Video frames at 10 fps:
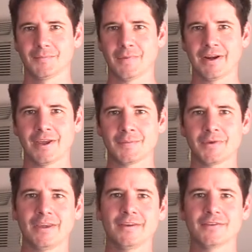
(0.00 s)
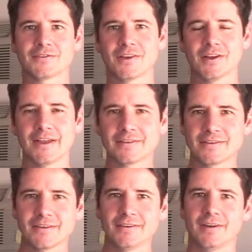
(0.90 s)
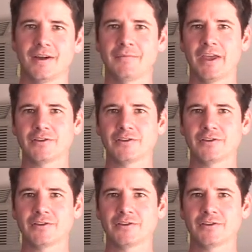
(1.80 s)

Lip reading: My name is Saul Henson. I'm the